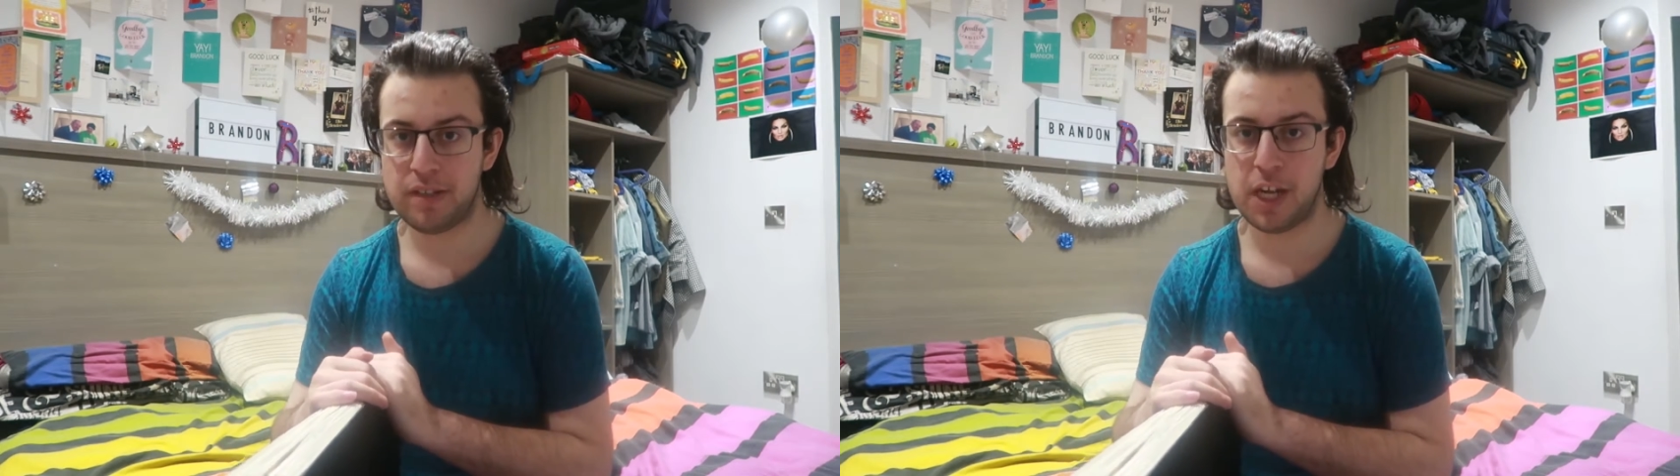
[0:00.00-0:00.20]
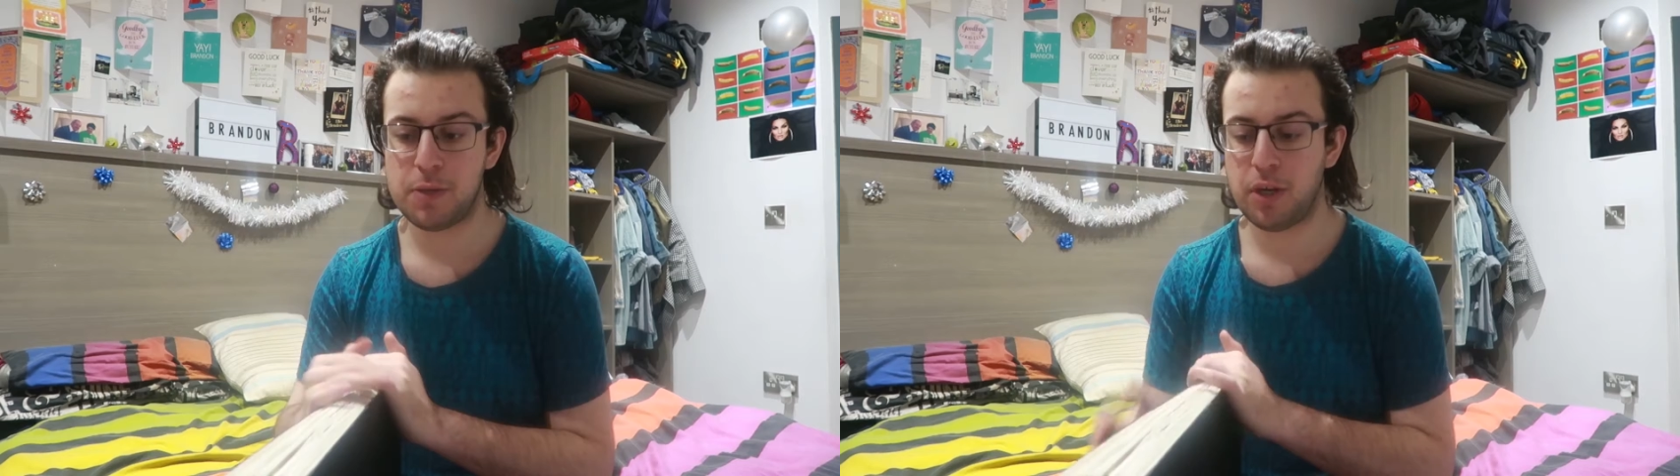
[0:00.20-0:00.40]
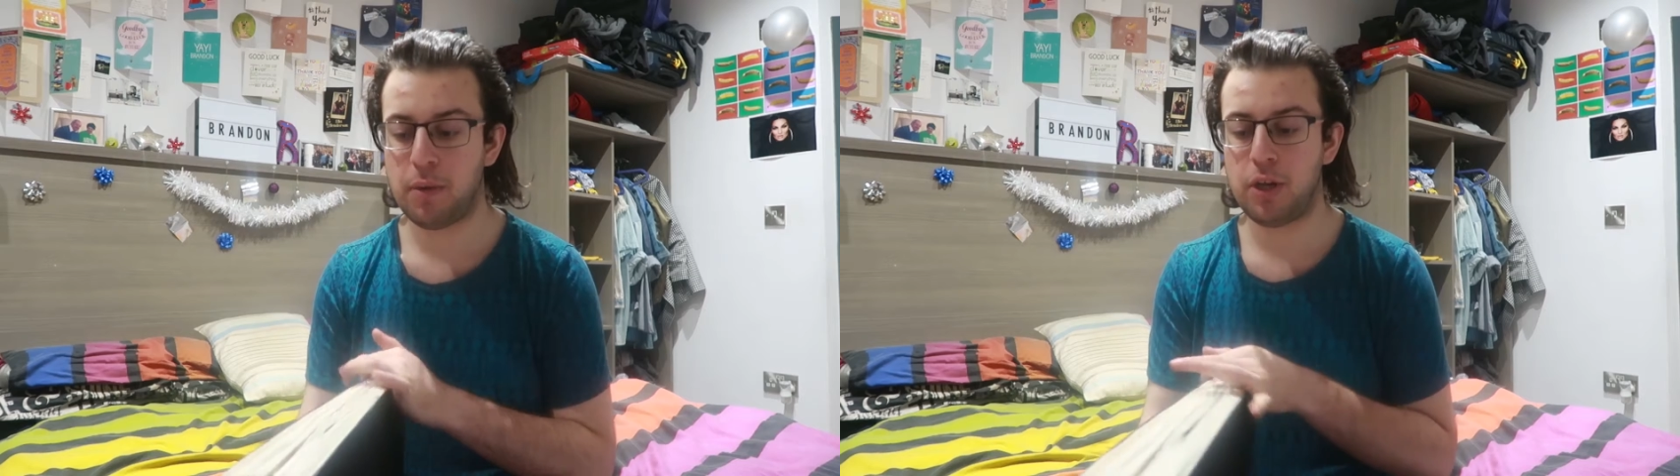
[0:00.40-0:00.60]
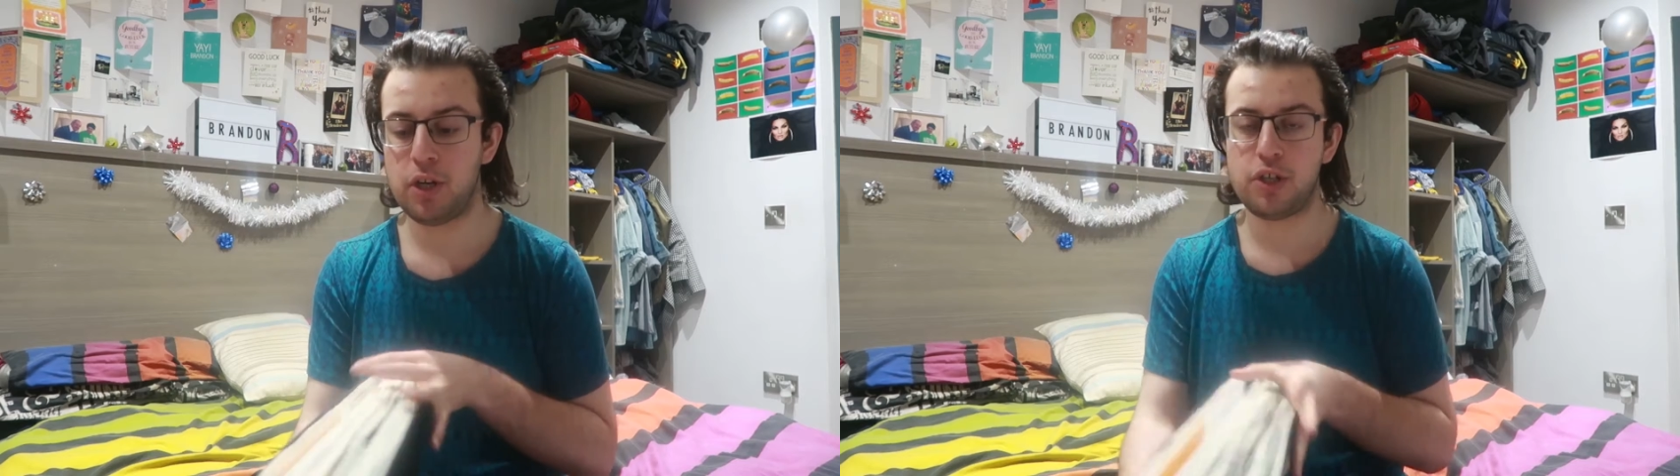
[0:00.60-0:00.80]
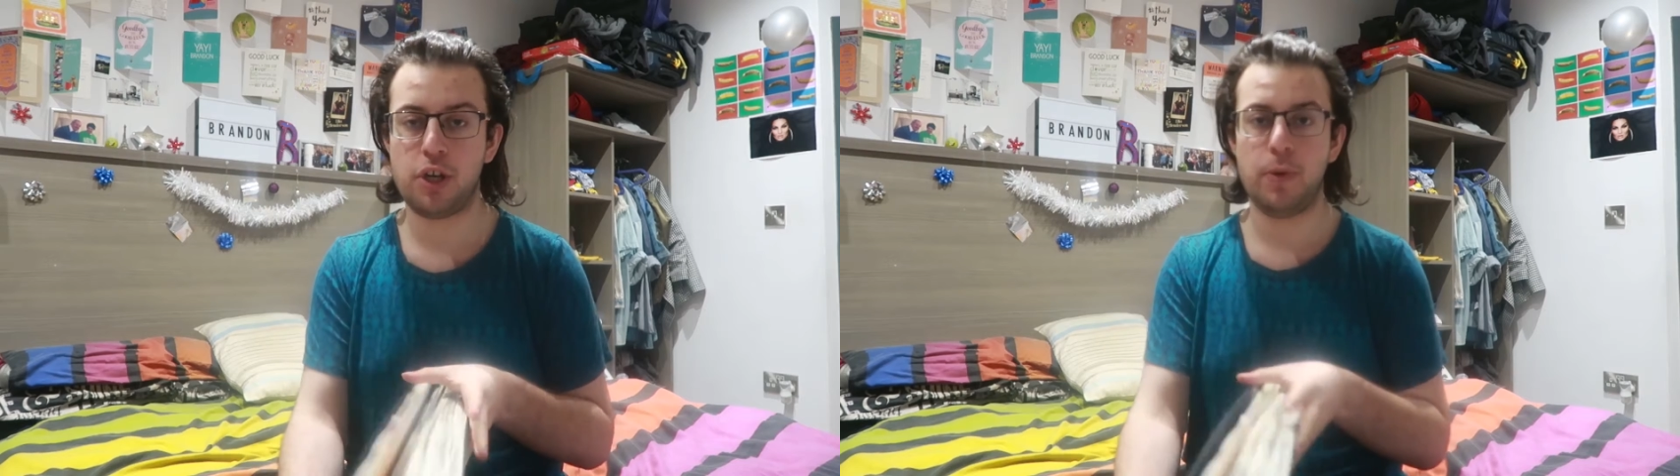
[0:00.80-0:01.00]
sketchbook. I'm going
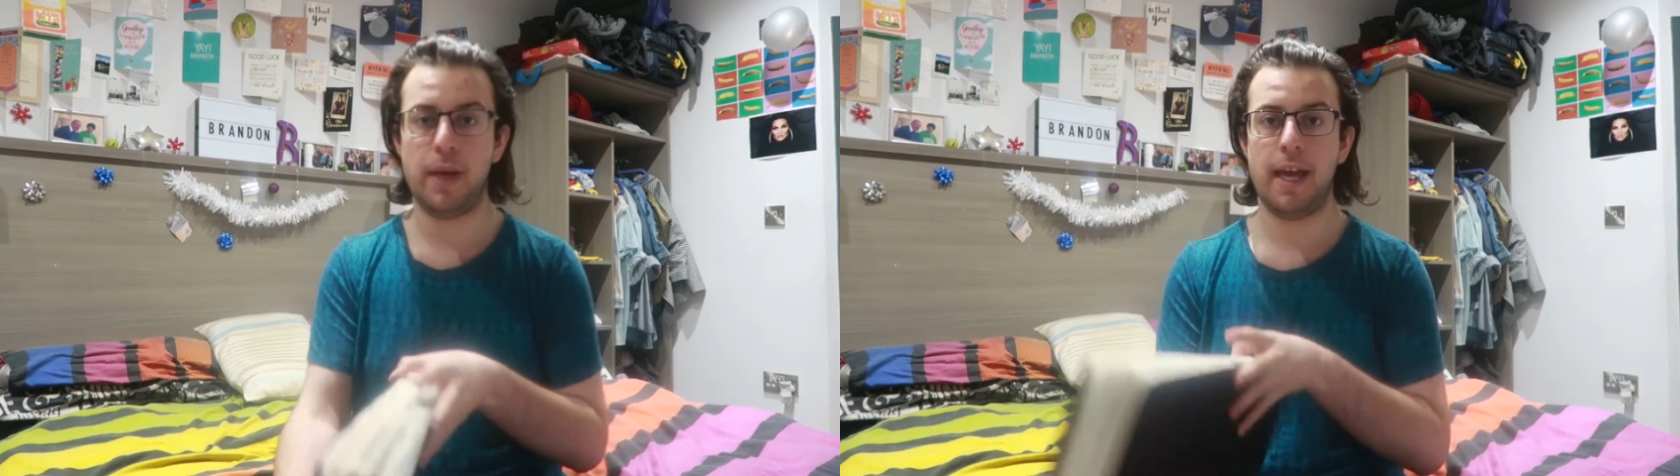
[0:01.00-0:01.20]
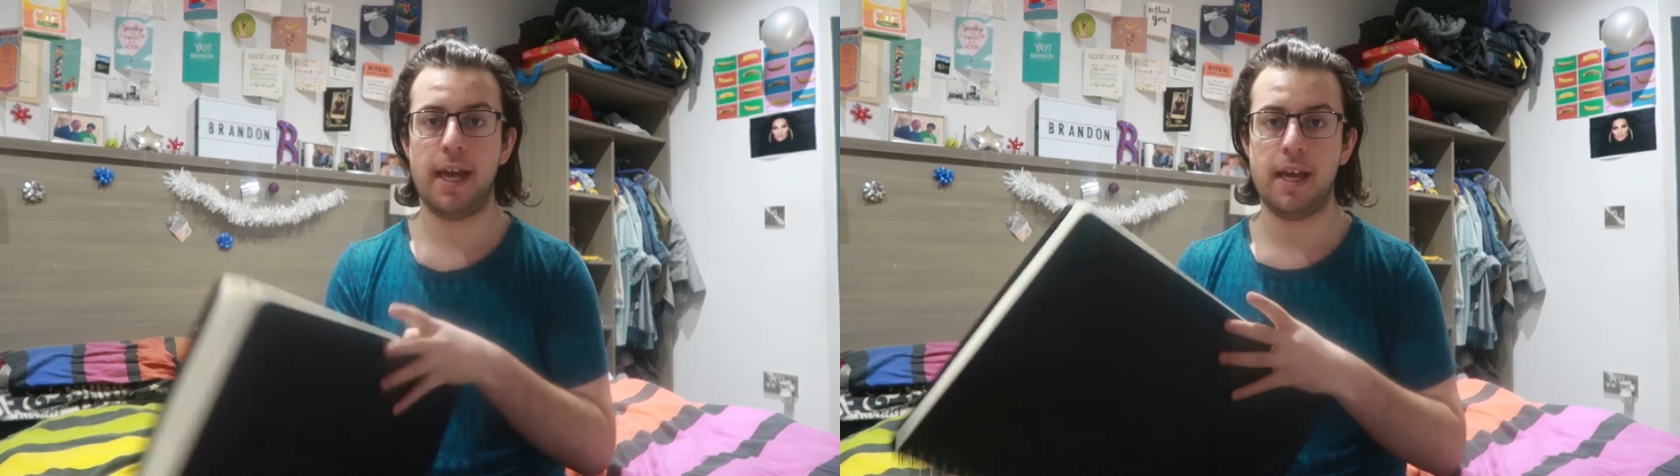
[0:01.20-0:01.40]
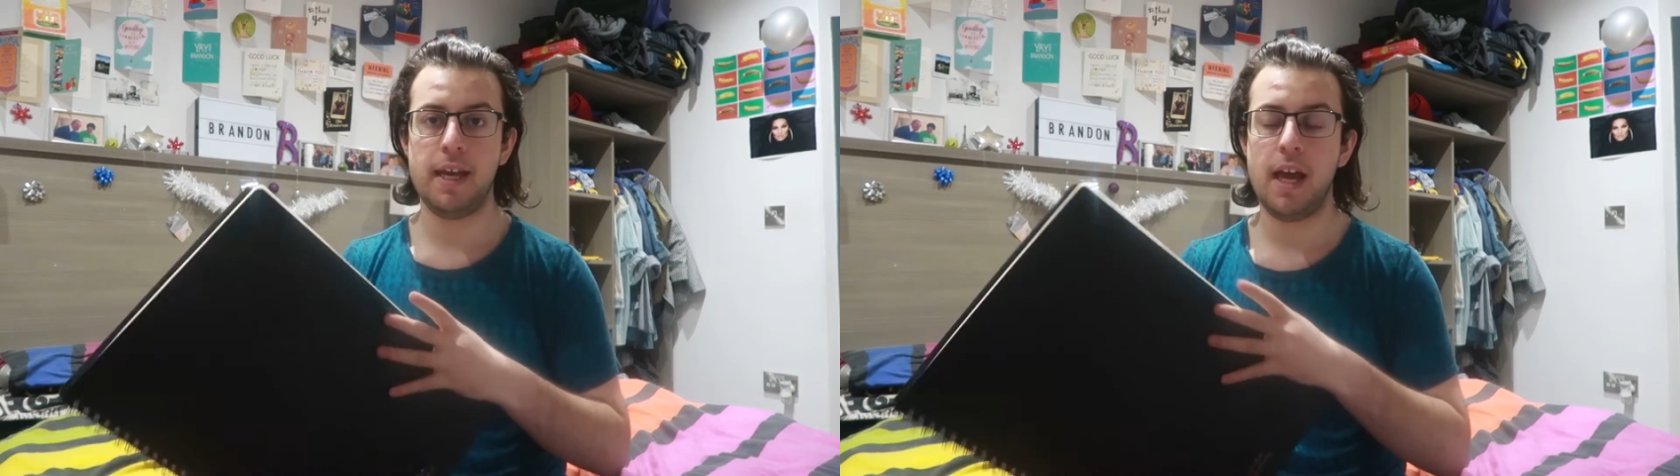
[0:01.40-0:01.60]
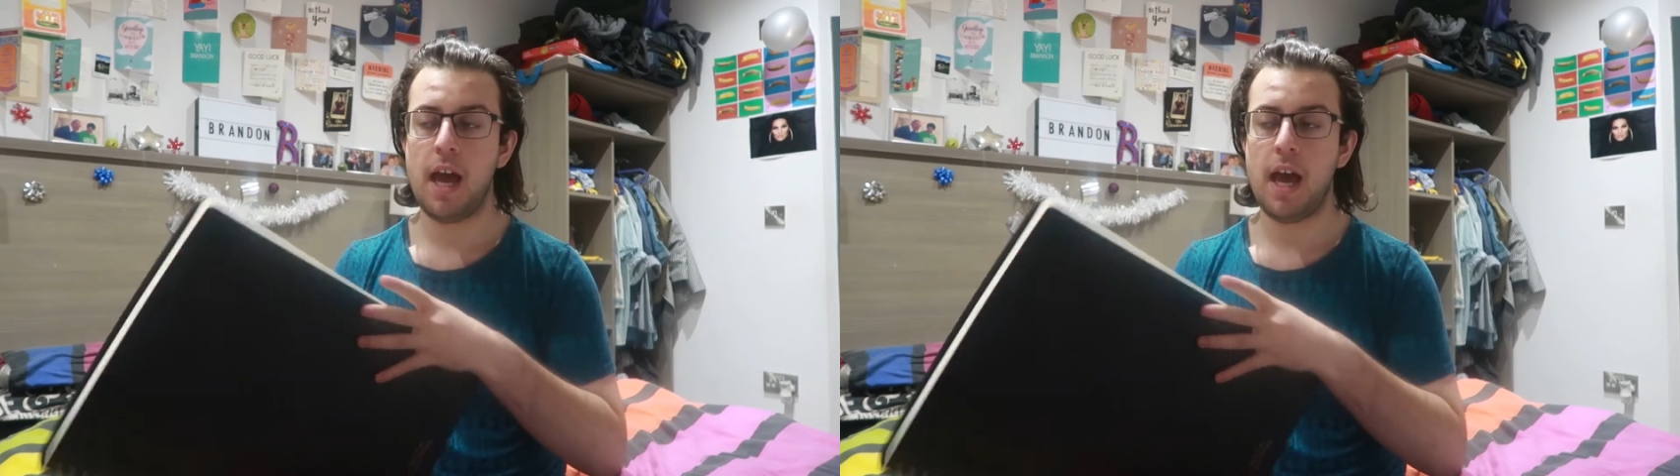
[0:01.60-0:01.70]
to show you it here.